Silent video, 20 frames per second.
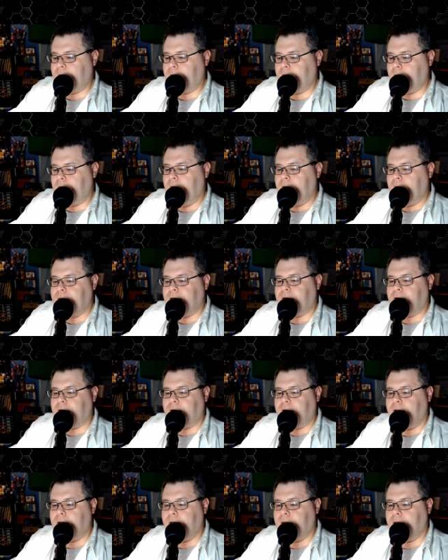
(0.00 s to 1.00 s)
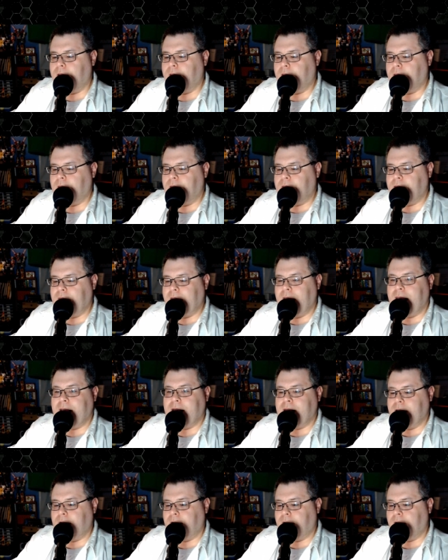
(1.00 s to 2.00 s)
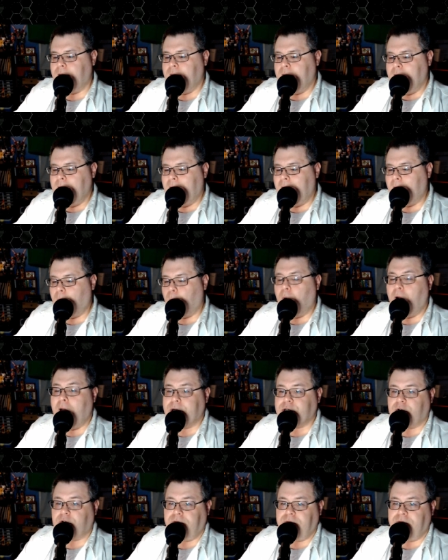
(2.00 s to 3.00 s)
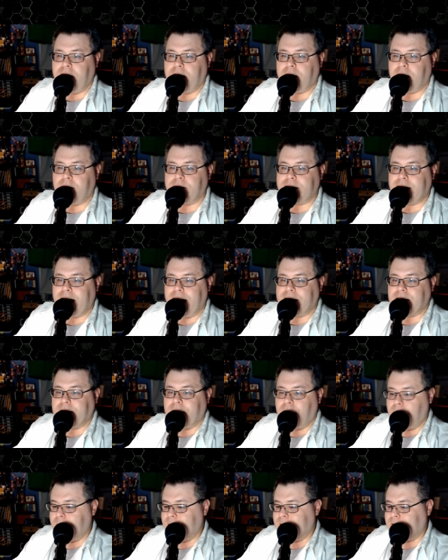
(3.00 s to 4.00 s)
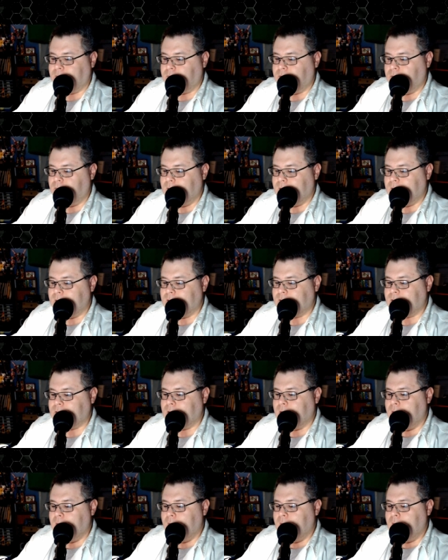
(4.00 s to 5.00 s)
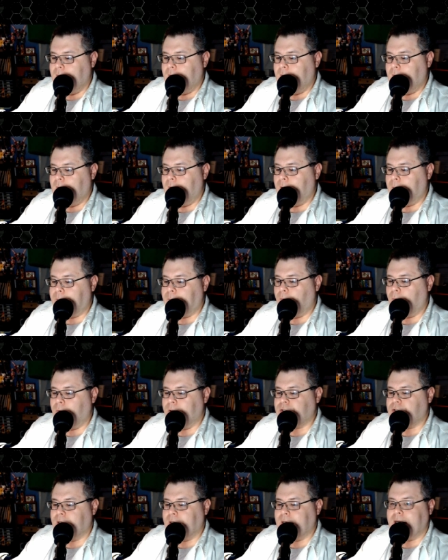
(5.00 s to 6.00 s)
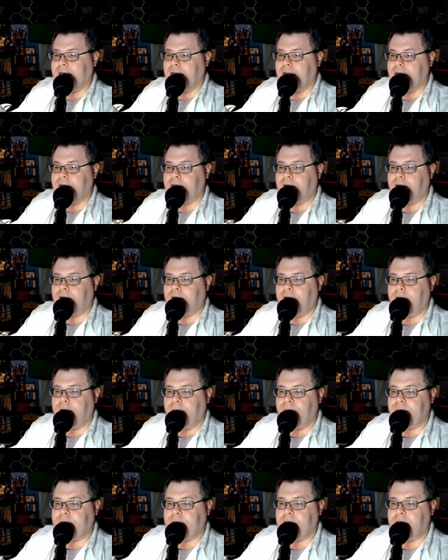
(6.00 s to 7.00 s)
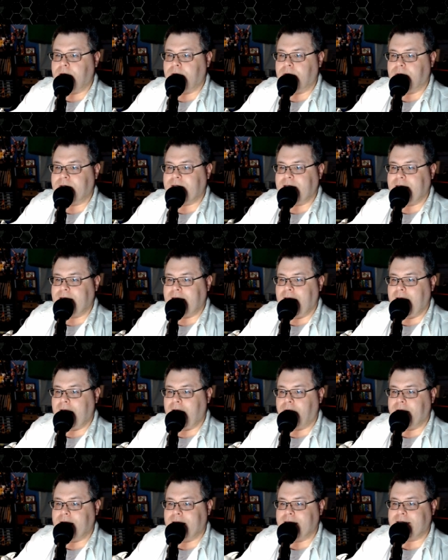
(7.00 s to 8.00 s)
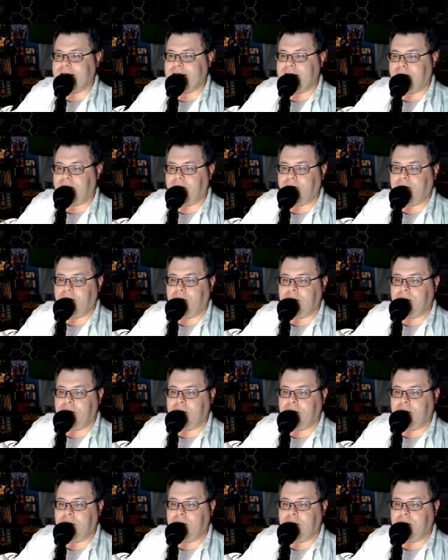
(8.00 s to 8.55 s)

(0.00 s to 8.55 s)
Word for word: under the head here. Watch your fingers. I actually hurt myself doing this. But once you get it under, you see how it is different from